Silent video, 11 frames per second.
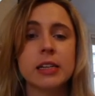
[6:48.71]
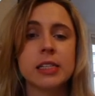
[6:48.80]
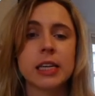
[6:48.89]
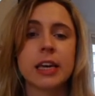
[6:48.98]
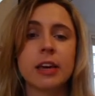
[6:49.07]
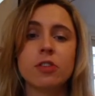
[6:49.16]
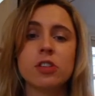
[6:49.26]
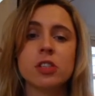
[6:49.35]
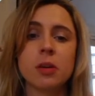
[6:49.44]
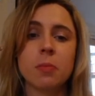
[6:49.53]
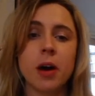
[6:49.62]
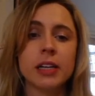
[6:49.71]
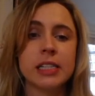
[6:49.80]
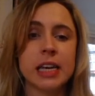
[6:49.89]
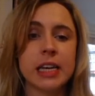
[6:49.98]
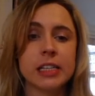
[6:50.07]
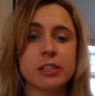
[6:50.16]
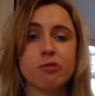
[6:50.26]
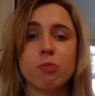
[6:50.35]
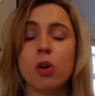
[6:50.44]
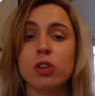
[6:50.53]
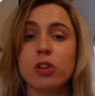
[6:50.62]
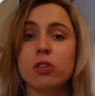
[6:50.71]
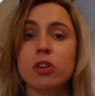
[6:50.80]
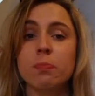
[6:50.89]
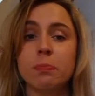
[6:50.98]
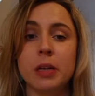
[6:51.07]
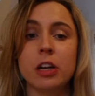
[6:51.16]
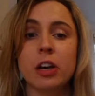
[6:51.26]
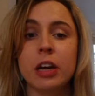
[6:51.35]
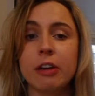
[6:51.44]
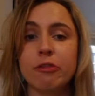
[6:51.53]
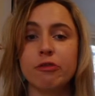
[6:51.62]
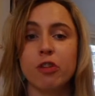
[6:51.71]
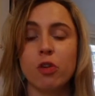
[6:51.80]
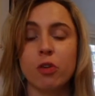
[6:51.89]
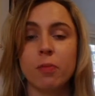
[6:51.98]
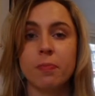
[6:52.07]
to give you some ideas of what you could be looking for.